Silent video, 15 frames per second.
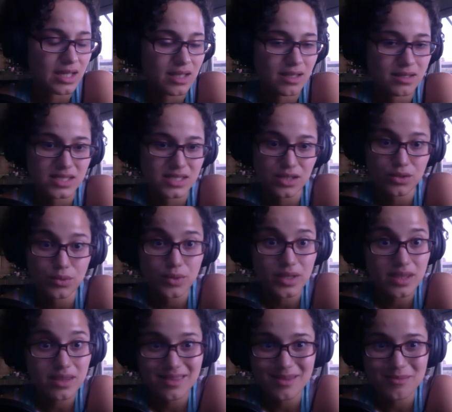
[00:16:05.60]
deal with
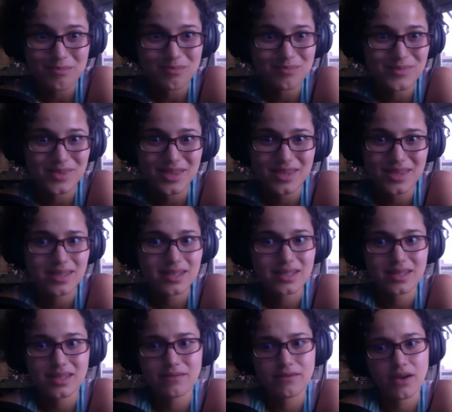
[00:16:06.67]

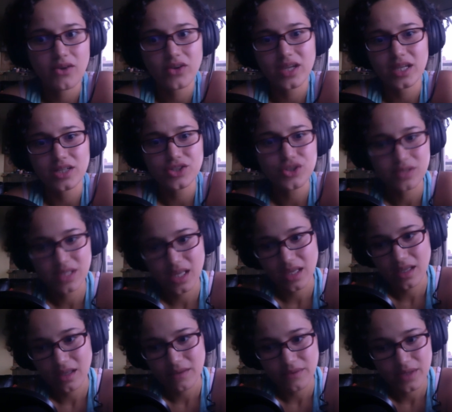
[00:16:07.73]
the very issue, like
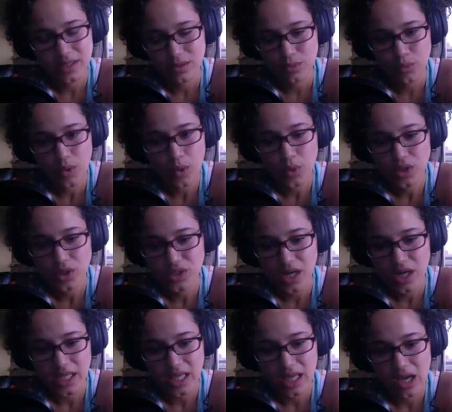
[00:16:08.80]
even what we're
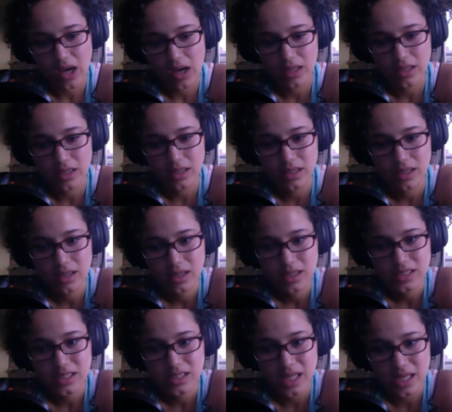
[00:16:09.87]
talking on
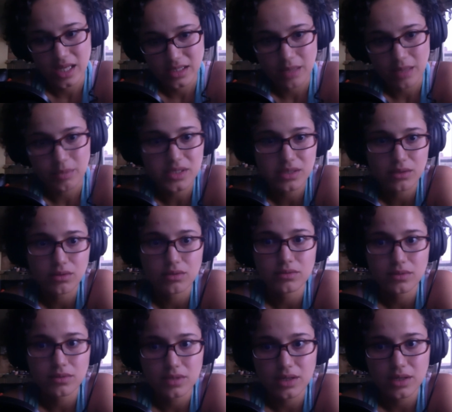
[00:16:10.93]
today's
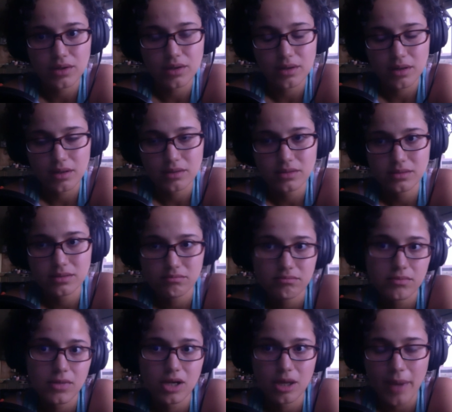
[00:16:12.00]
episode here
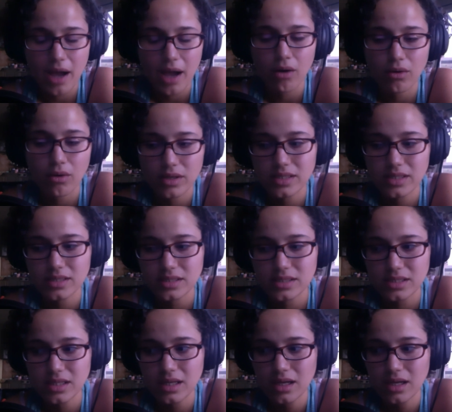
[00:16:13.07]
about is